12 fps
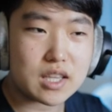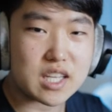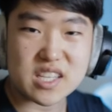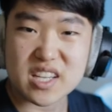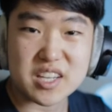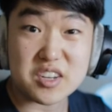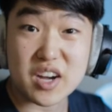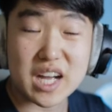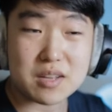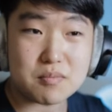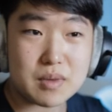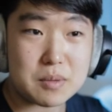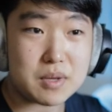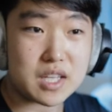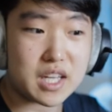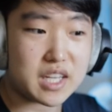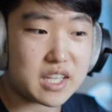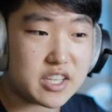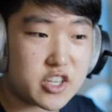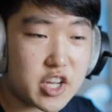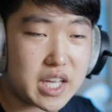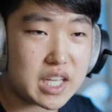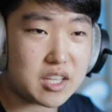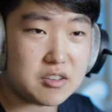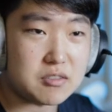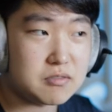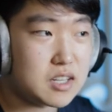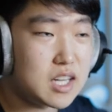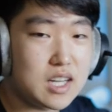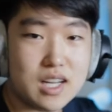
let's say you had maybe like a chain of